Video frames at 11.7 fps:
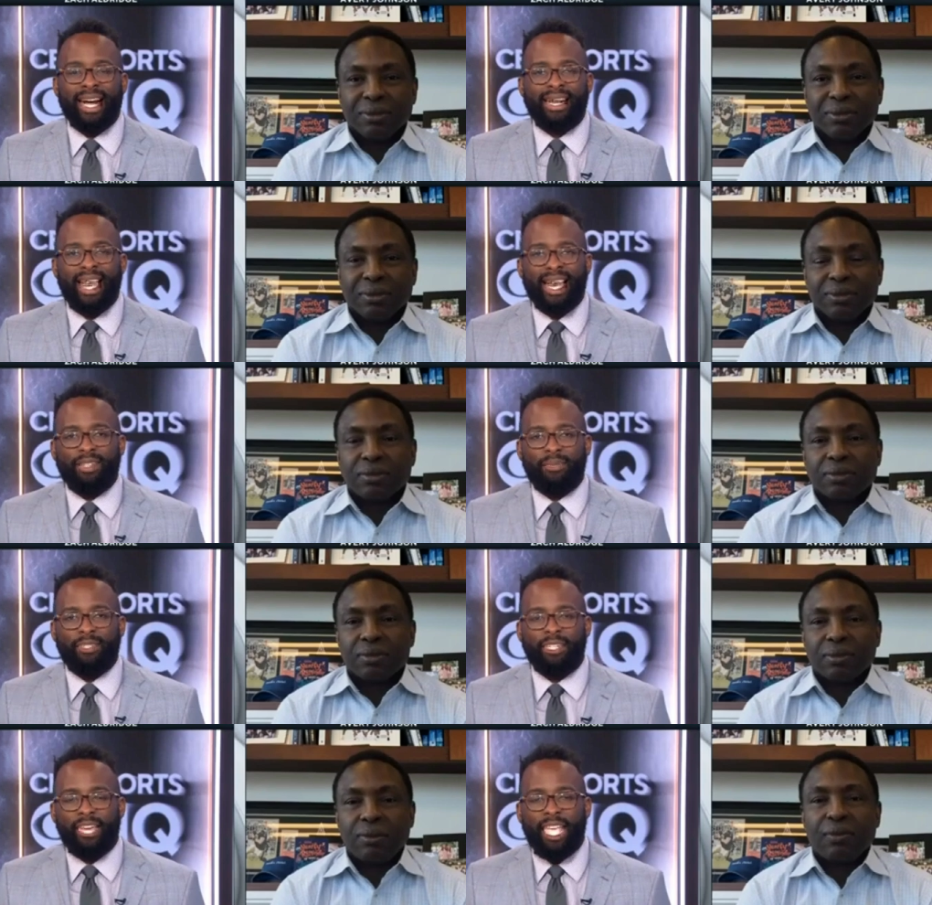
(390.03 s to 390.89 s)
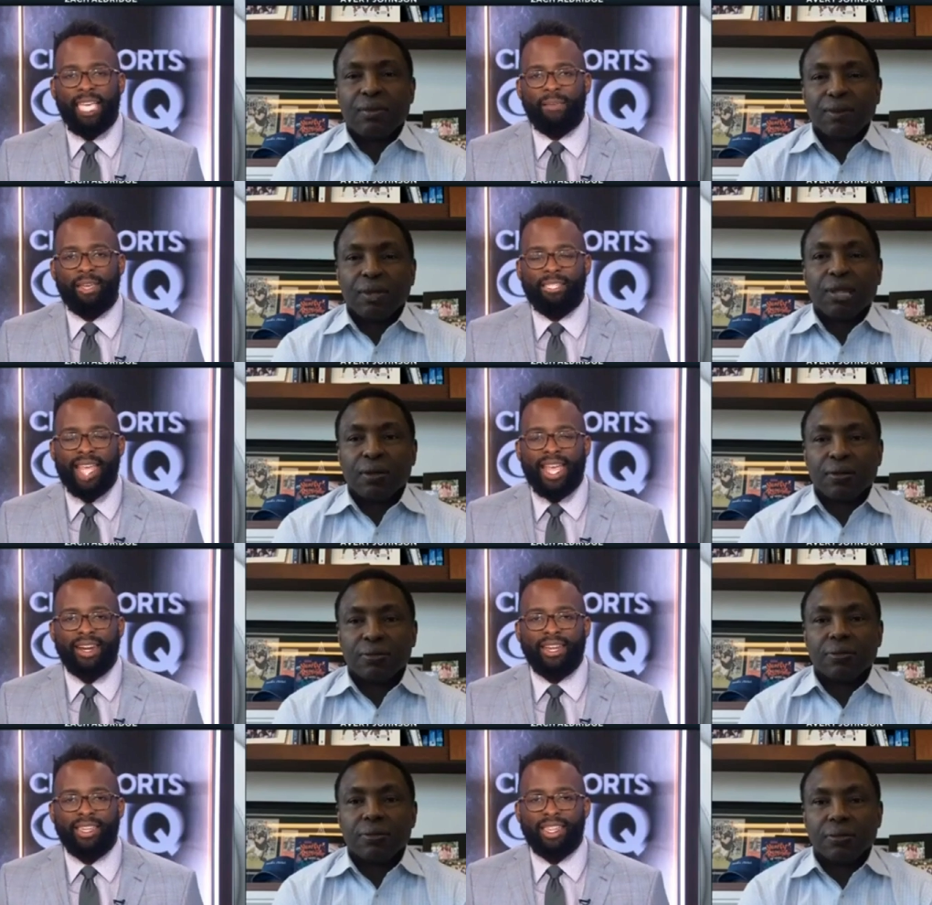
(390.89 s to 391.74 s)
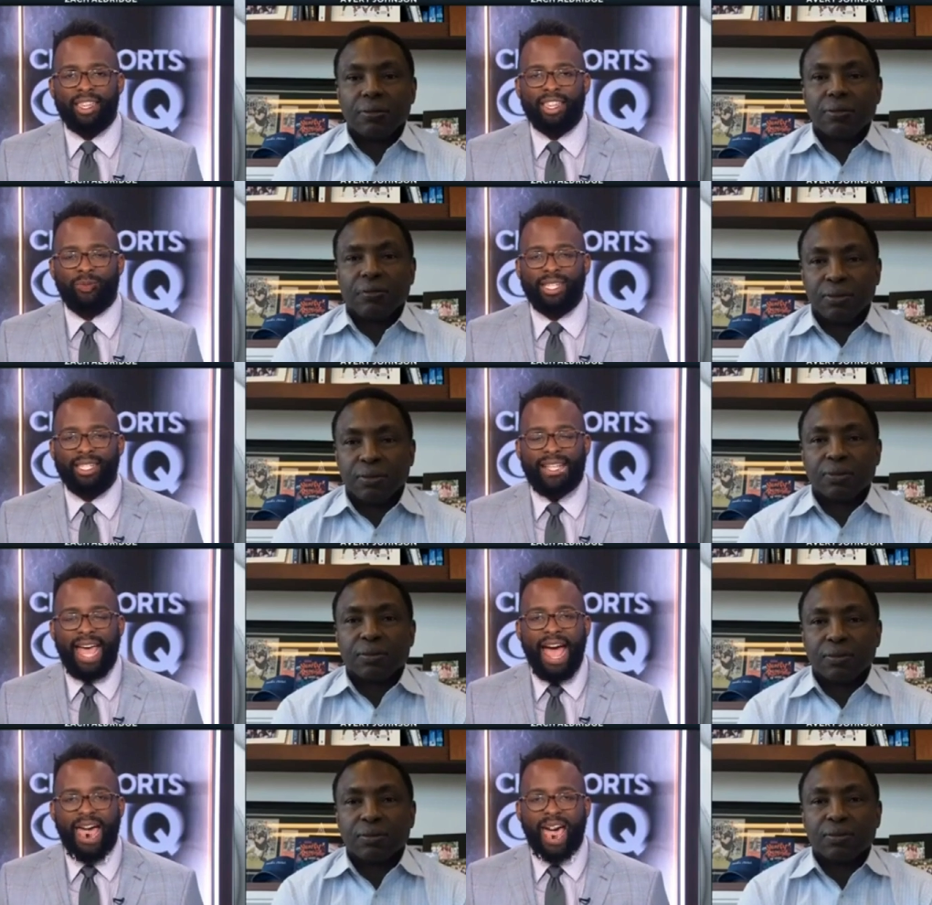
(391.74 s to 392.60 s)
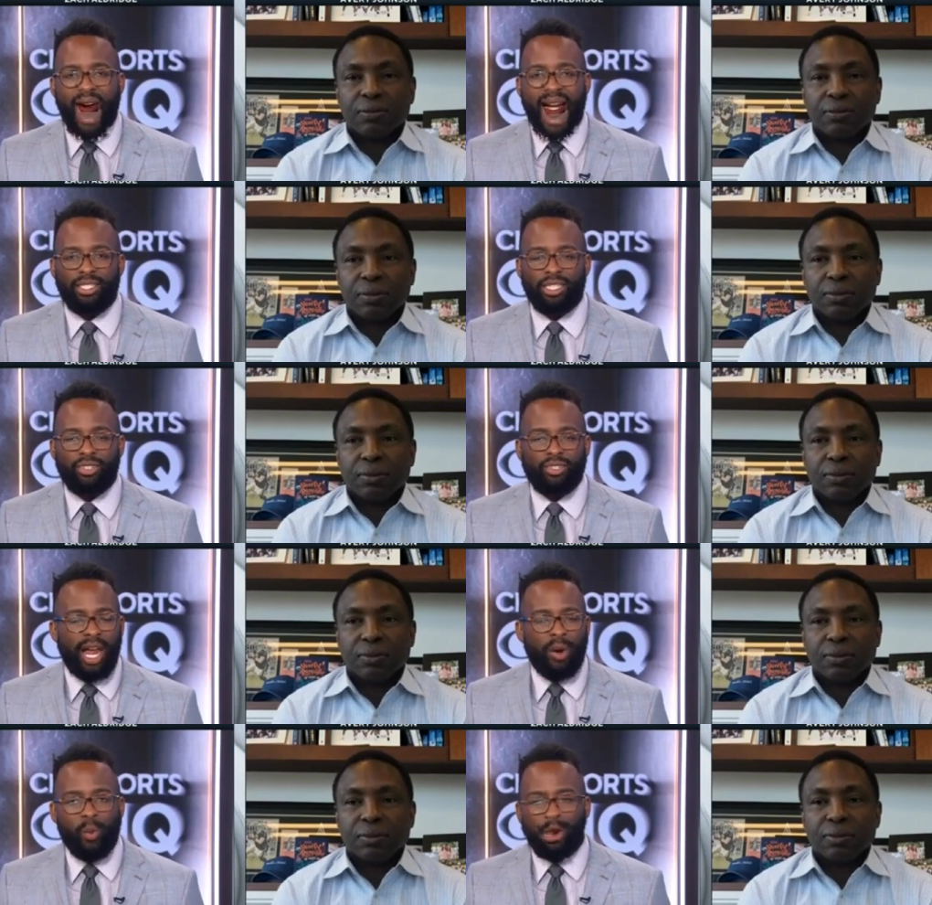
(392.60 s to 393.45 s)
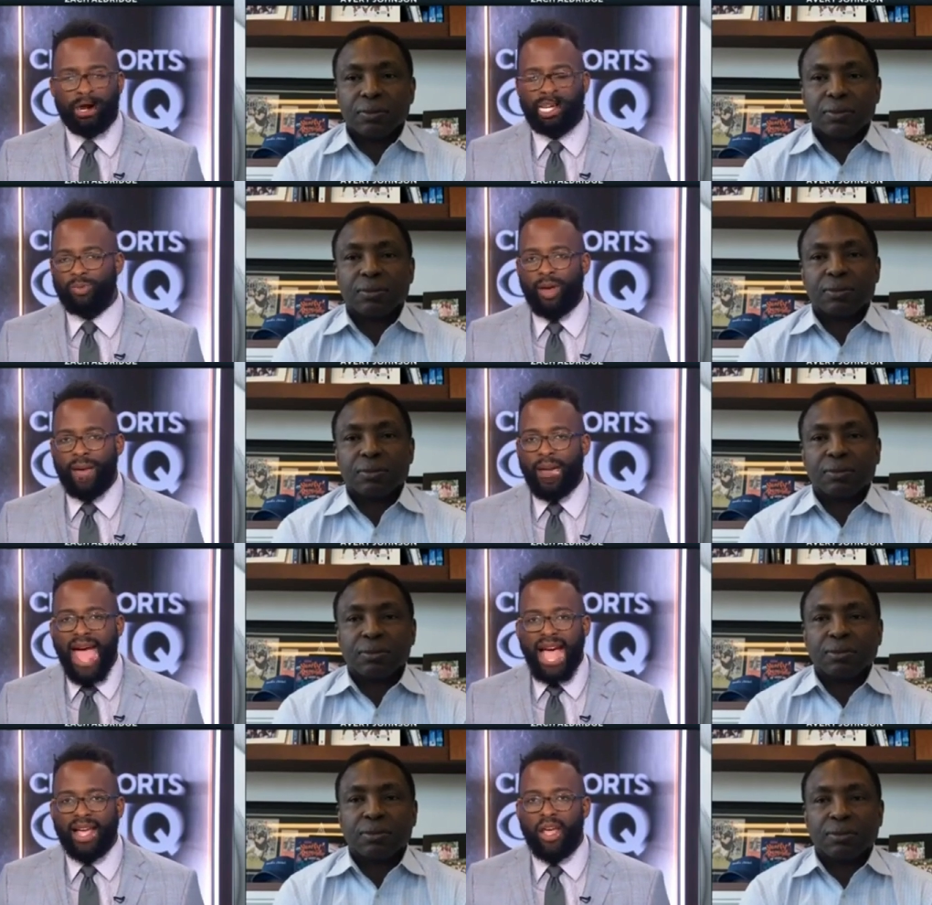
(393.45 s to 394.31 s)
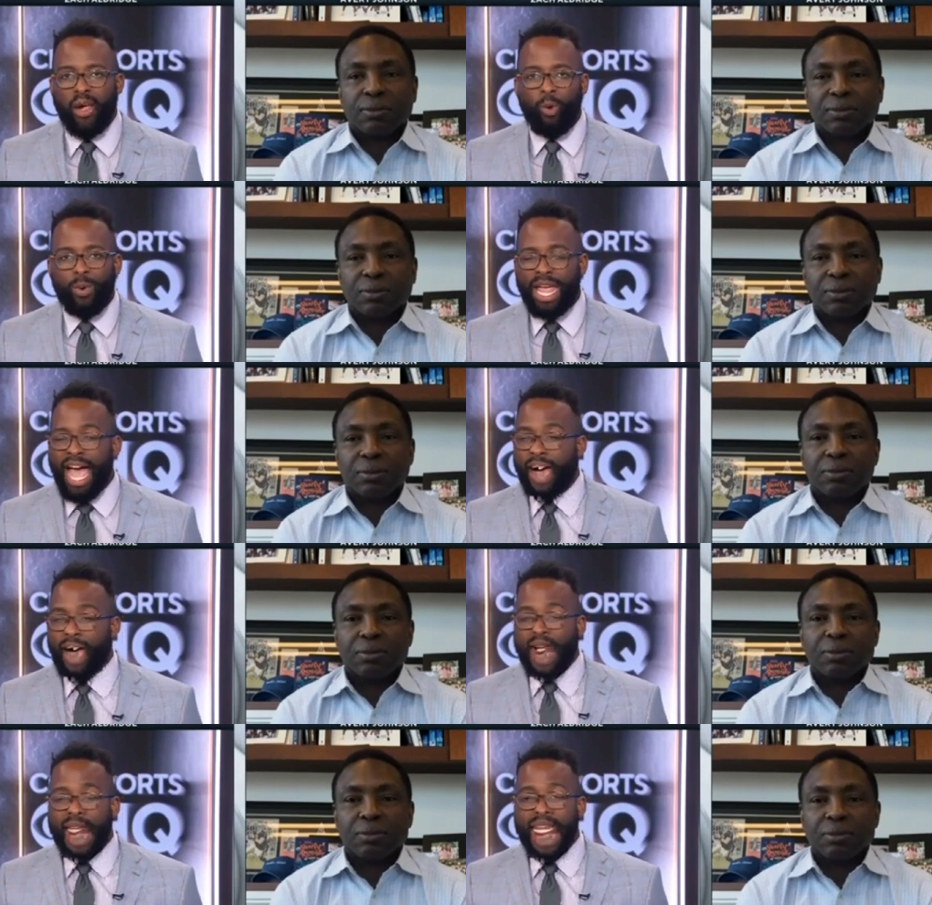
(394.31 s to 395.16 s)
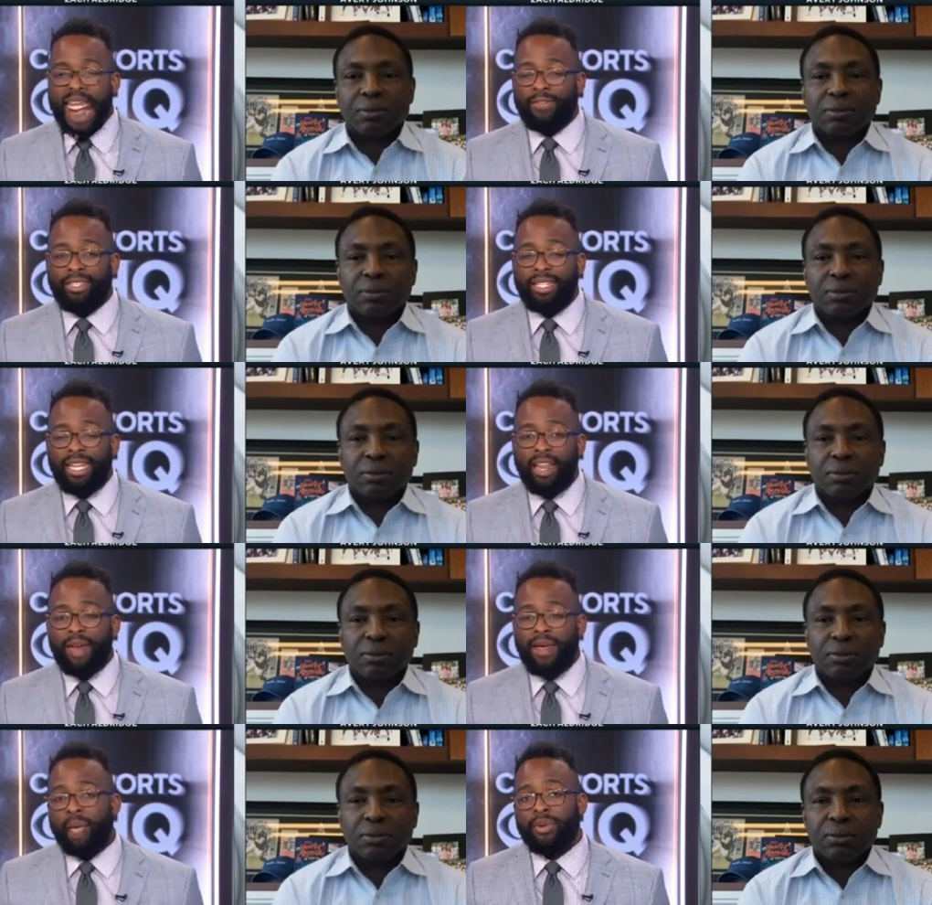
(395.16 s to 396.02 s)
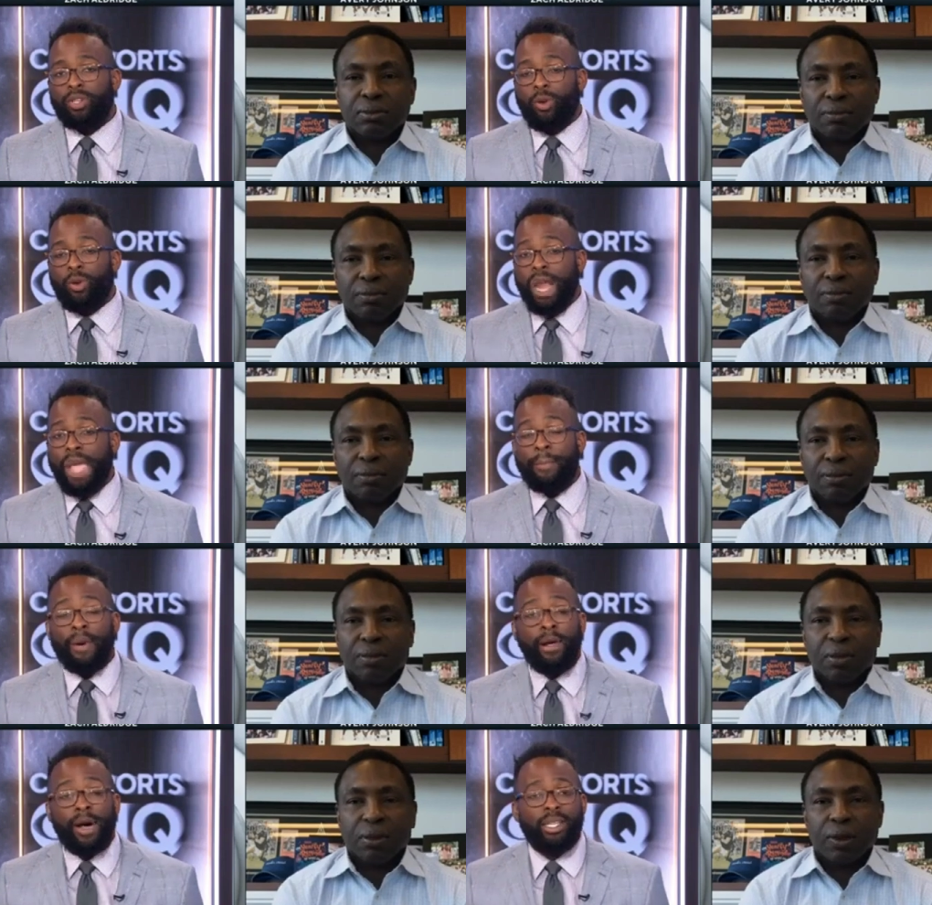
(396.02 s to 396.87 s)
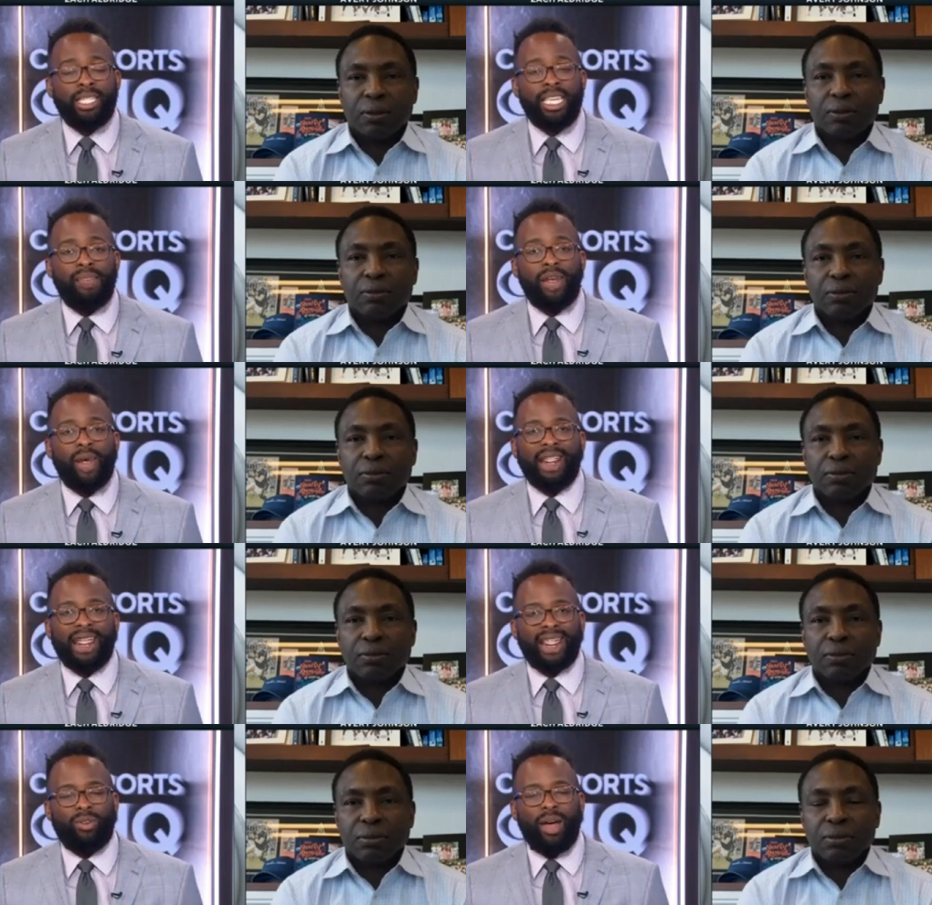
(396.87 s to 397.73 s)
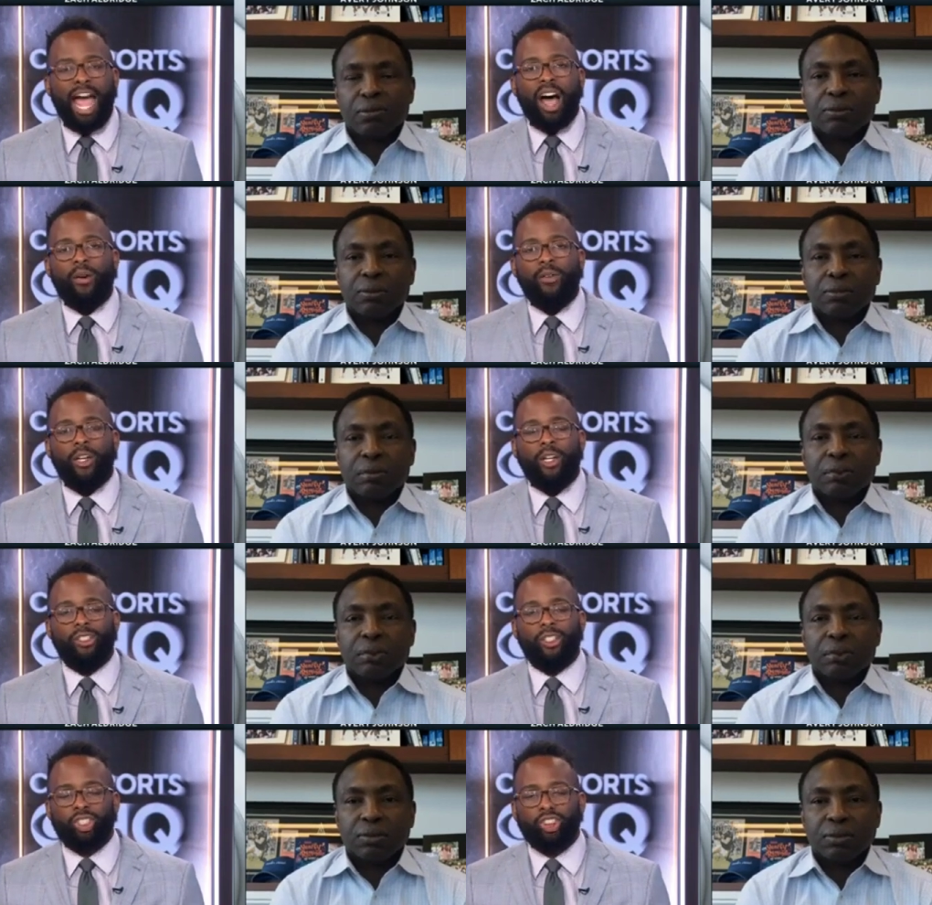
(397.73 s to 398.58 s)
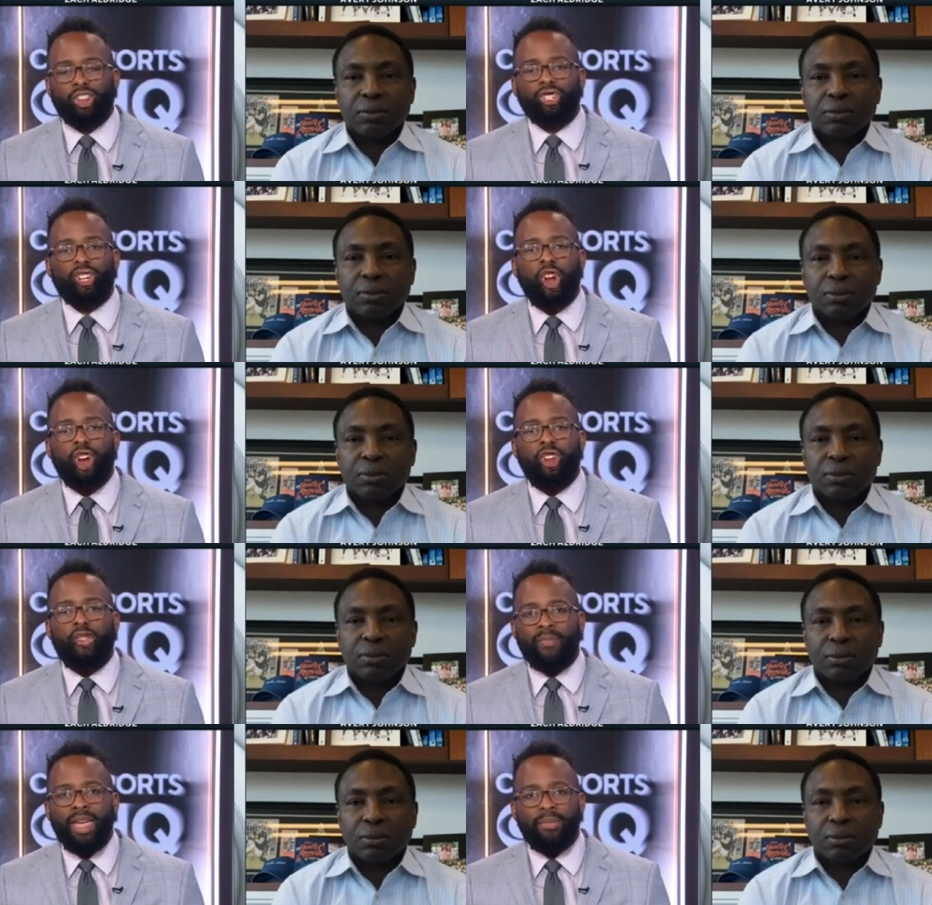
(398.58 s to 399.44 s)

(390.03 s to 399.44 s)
Speaker 1: exhibition game against Canada as he deals with his calf strain, still trying to work his way back. We haven't really even seen him be able to ramp up with Team USA, so how concerned are you maybe